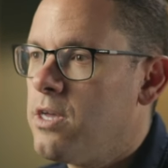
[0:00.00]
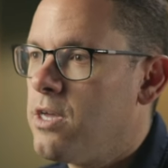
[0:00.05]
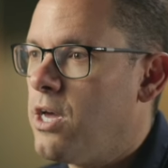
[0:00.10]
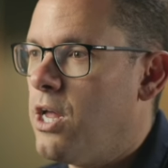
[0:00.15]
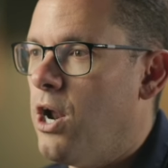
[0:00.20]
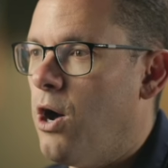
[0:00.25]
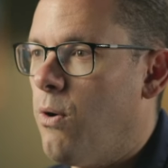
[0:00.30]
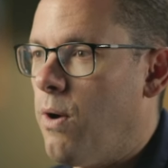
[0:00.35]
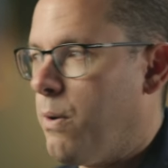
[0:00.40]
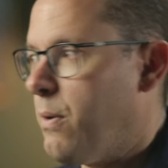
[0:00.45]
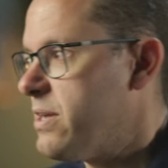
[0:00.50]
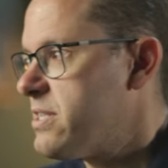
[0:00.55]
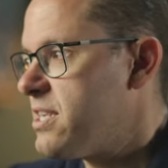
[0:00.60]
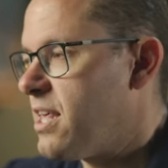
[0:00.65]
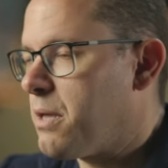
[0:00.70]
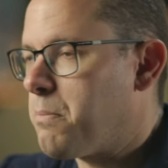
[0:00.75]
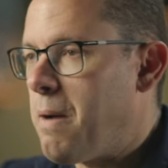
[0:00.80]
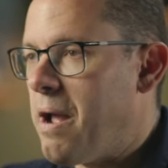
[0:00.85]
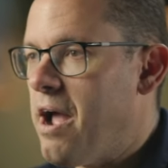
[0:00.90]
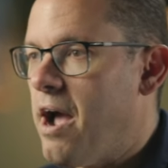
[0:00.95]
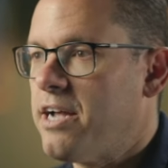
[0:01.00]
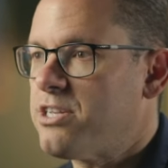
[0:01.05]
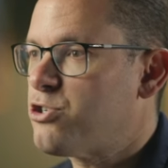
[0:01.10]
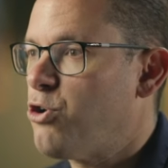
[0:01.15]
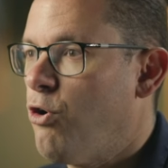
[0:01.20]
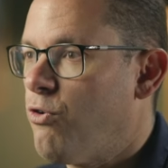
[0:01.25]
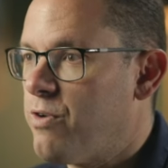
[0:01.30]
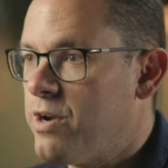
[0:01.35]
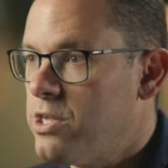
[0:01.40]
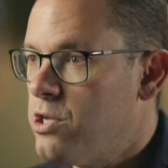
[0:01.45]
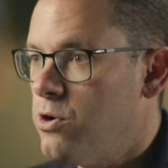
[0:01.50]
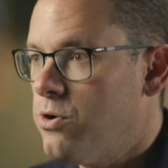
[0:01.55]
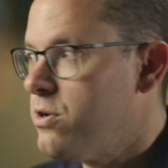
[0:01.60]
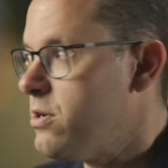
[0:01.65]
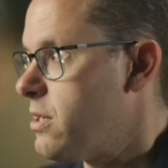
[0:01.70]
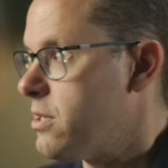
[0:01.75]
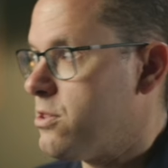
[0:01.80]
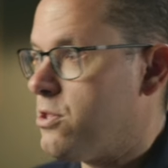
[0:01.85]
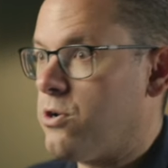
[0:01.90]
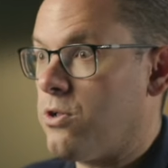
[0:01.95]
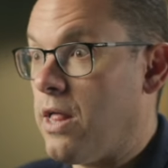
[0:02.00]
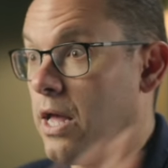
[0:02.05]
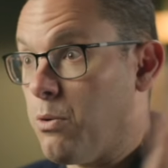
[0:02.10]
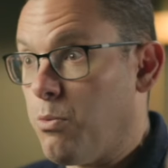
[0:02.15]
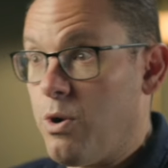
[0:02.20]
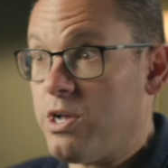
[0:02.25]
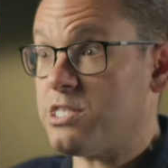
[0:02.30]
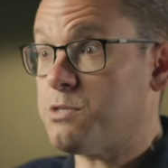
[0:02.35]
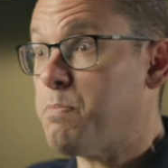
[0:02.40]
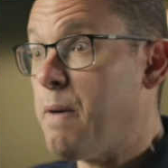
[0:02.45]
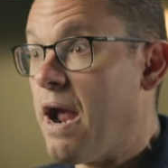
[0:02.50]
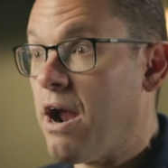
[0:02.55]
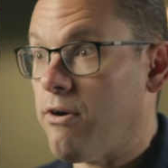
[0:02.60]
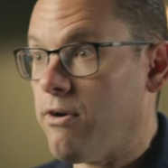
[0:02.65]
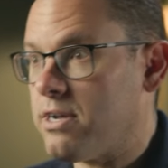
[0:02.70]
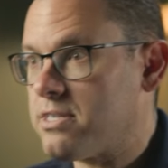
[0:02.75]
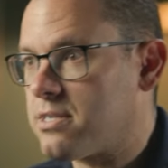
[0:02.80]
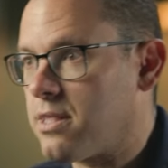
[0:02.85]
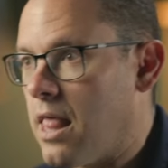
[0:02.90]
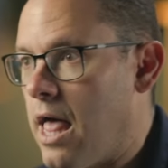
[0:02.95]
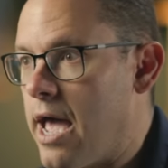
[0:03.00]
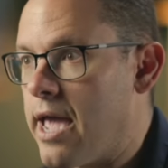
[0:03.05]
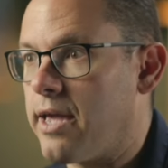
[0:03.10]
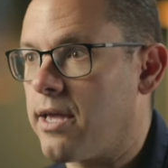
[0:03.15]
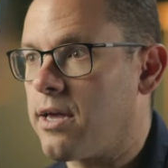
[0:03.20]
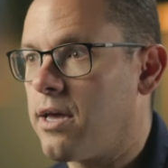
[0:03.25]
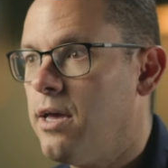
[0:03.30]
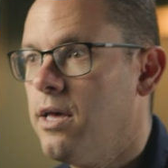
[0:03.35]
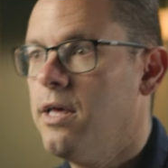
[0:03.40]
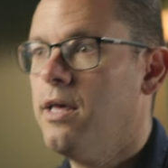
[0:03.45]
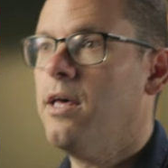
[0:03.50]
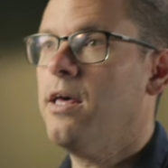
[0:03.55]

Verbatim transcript: You know, I went to like my high school reunion and they're like, what's Paris like?